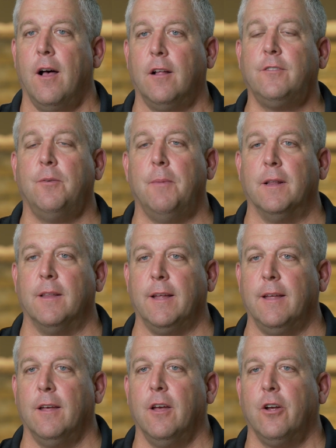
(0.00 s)

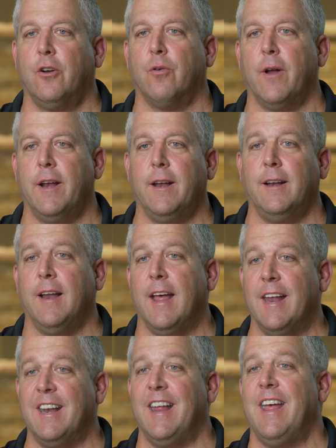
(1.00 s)
ultimately creating
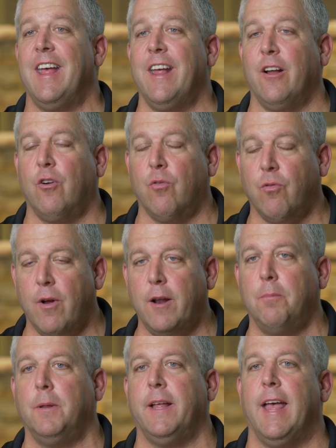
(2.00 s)
an
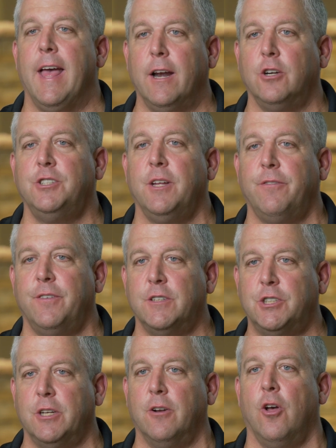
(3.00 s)
incredibly energy
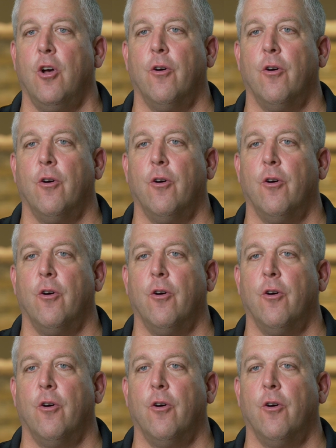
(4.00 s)
efficient